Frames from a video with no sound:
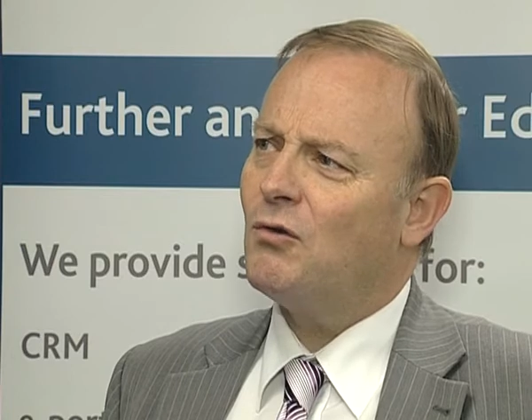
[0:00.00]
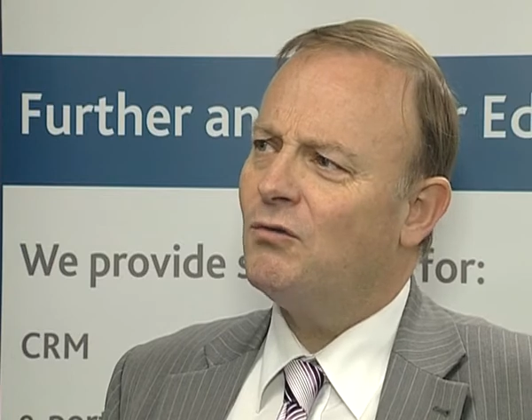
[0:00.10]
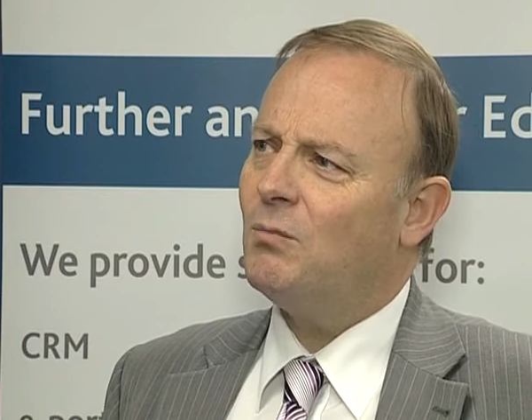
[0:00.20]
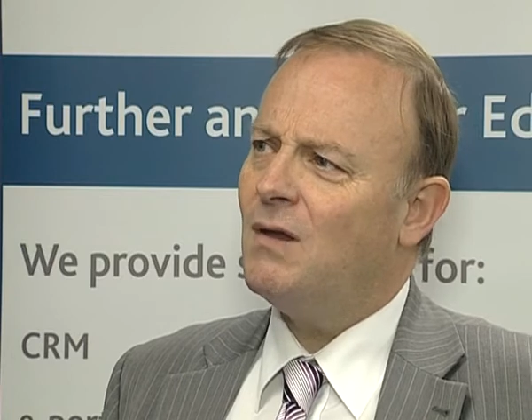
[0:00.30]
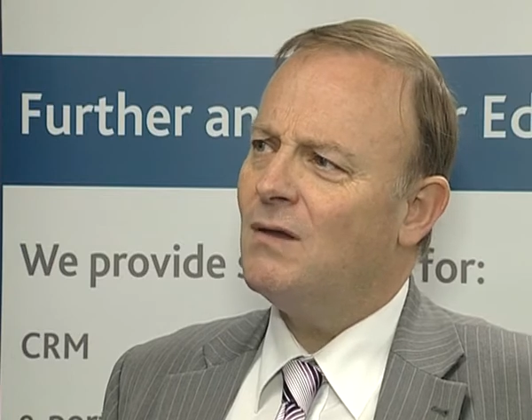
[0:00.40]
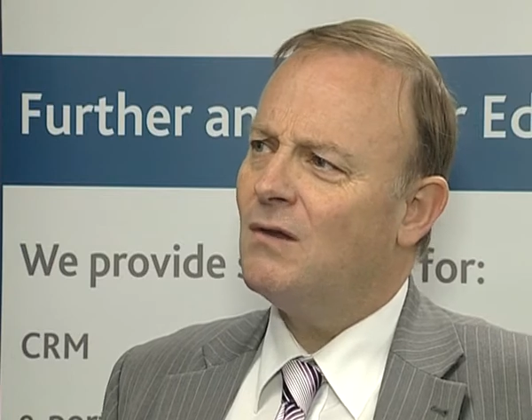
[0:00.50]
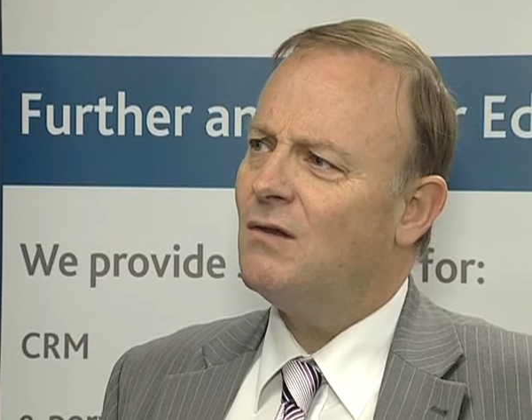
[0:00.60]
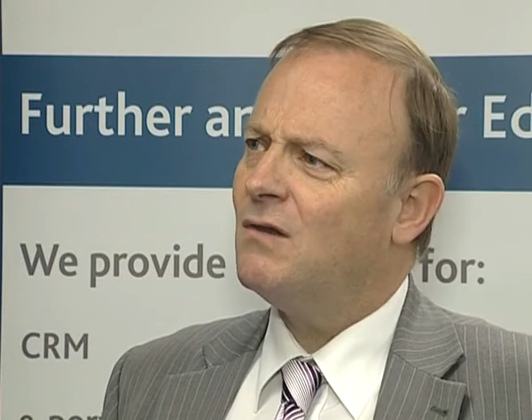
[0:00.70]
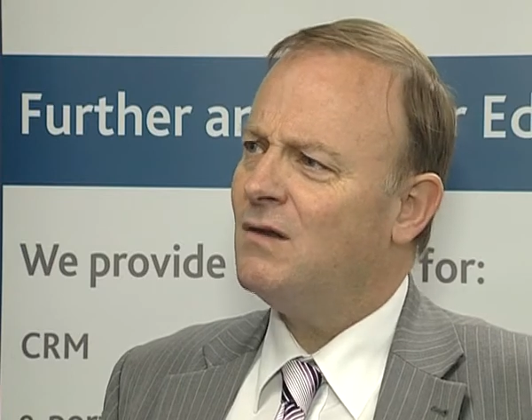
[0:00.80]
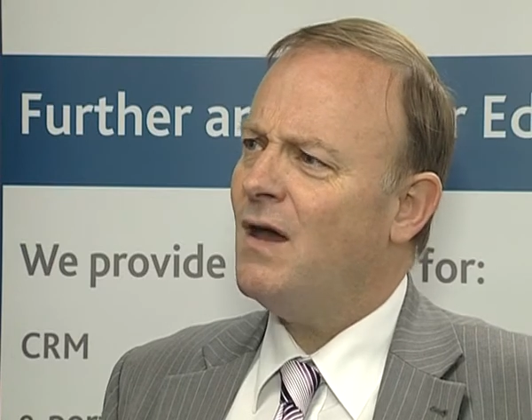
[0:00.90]
spent
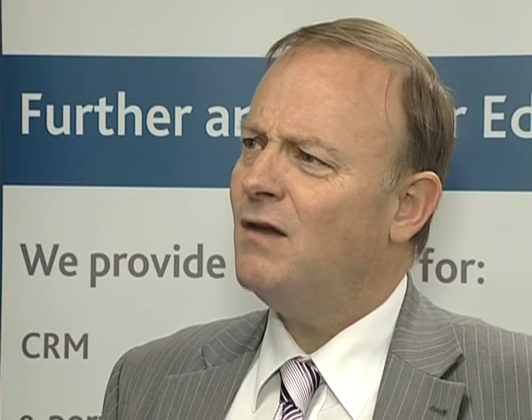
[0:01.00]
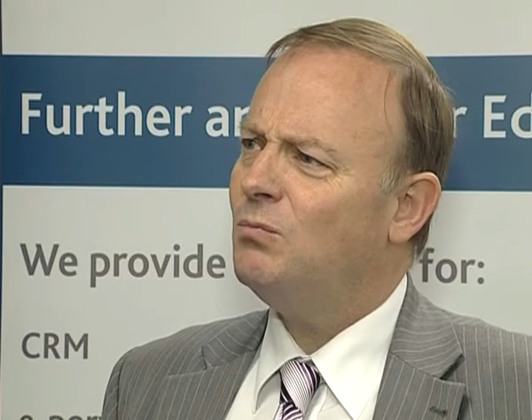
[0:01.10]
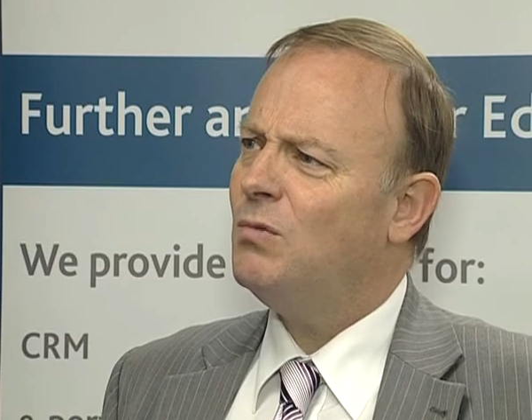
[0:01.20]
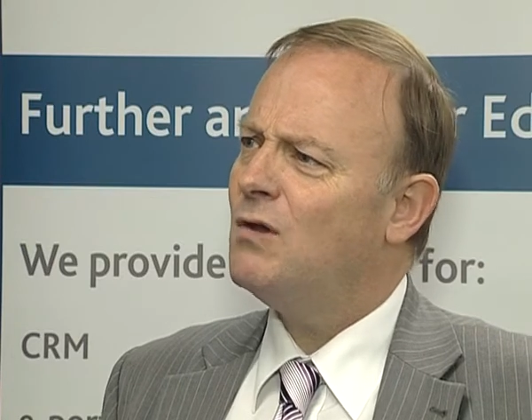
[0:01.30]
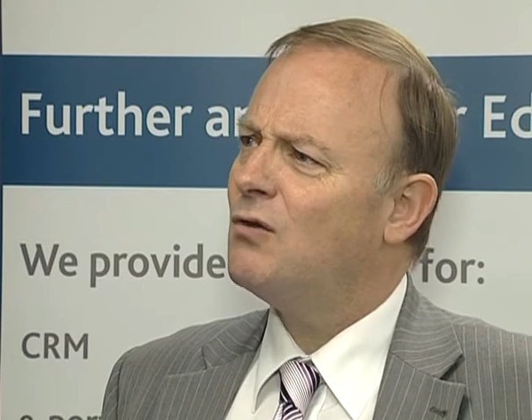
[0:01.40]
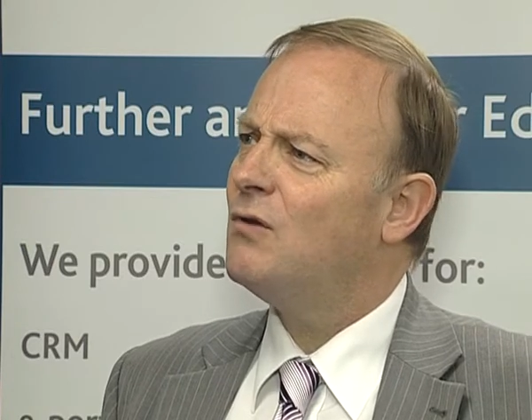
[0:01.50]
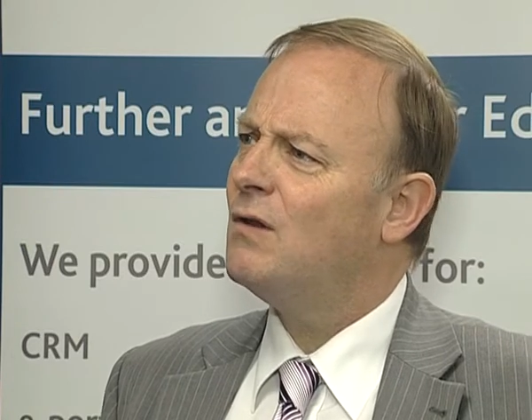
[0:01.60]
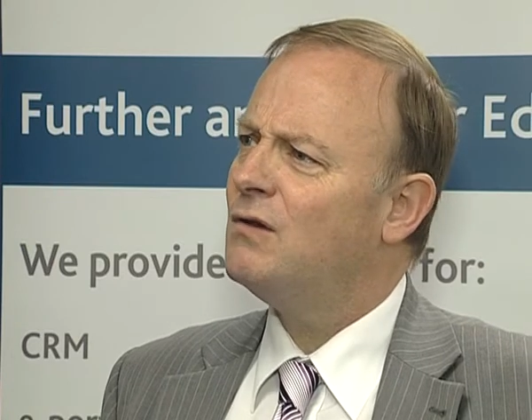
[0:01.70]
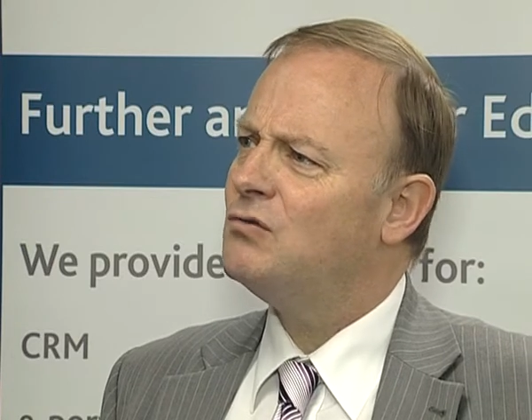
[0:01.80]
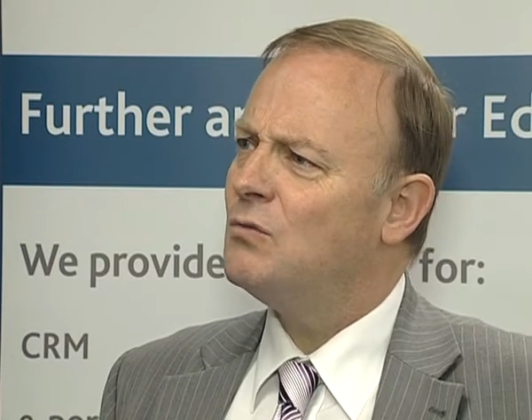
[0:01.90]
that the taxpayer
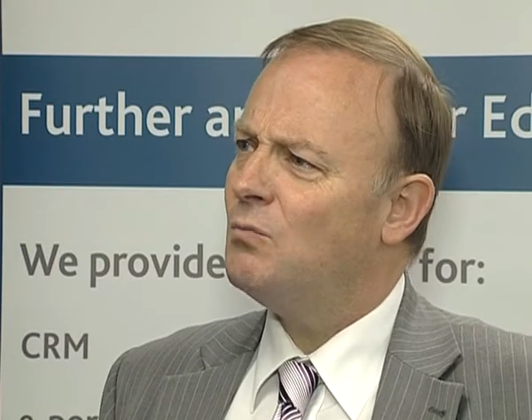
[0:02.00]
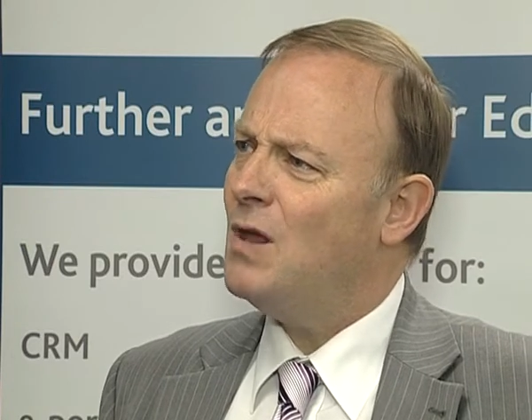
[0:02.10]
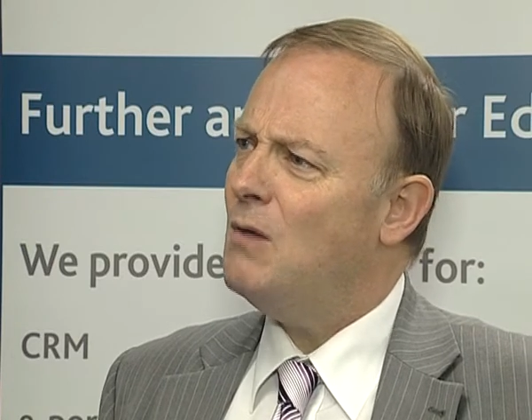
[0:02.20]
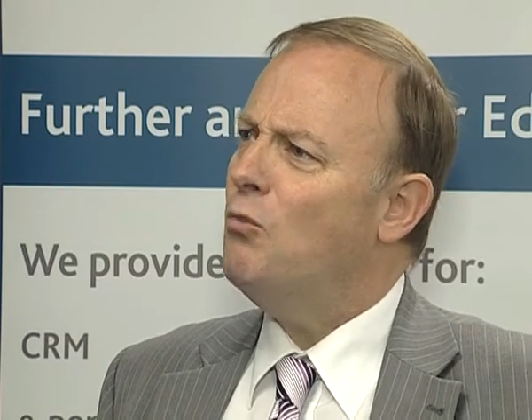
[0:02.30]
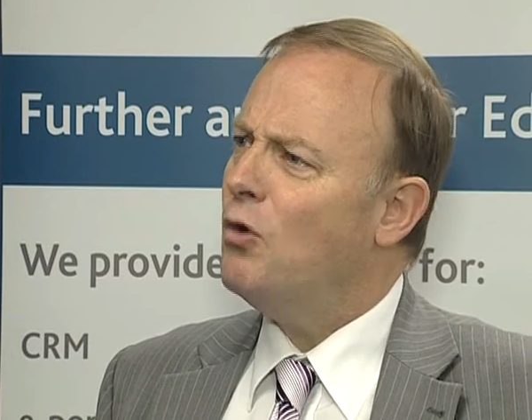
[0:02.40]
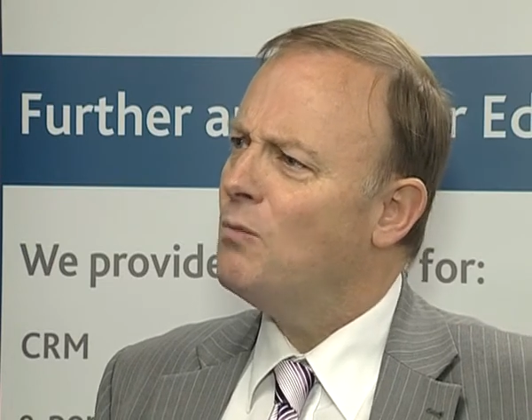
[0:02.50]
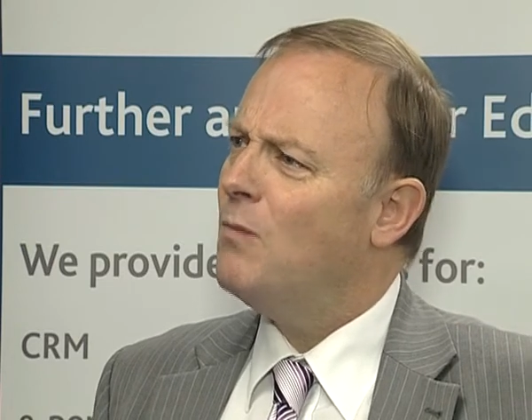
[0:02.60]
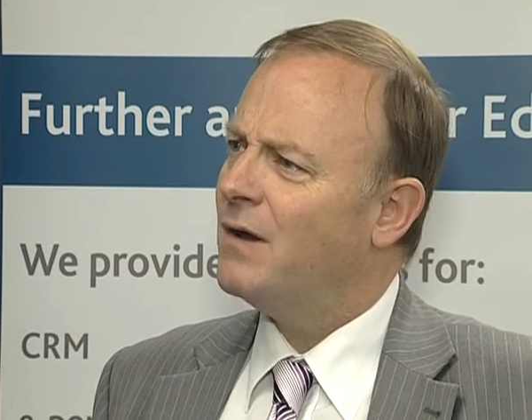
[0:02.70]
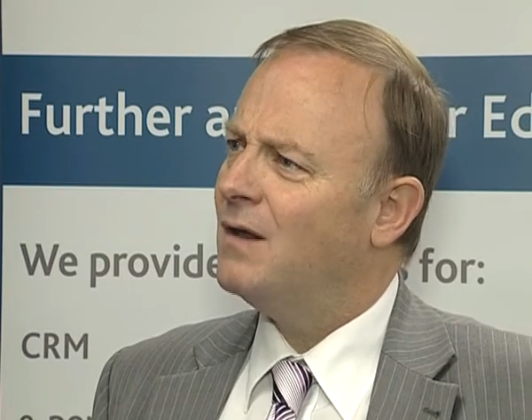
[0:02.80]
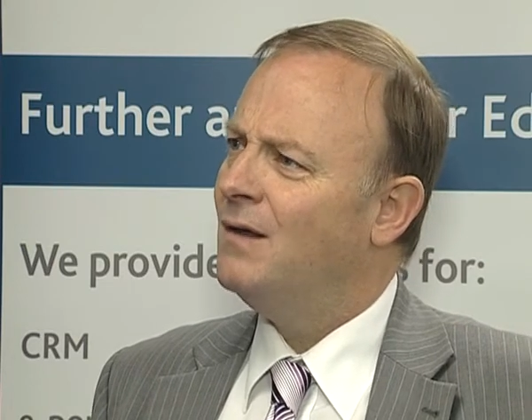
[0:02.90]
really should pay more
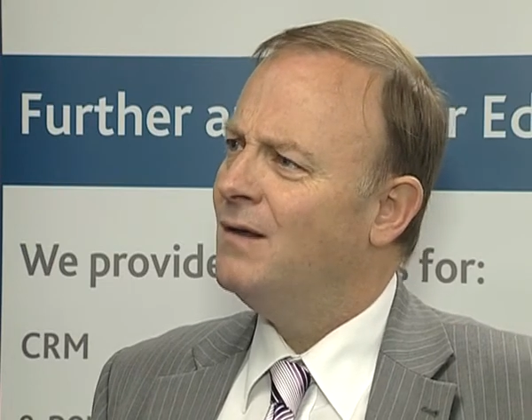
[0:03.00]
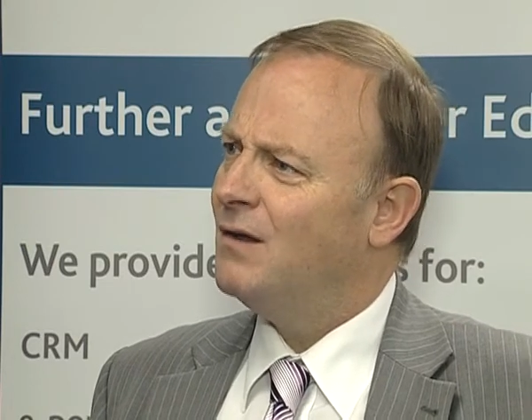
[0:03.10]
money